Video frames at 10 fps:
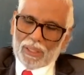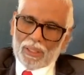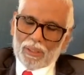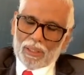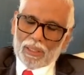
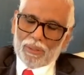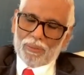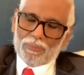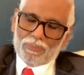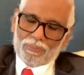And
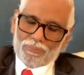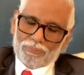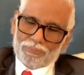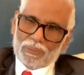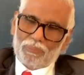
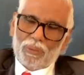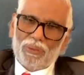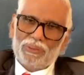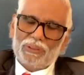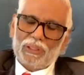I'm
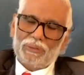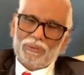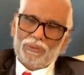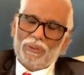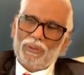going to
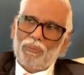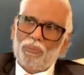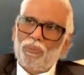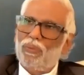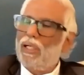structure the
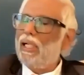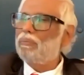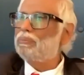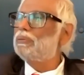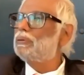program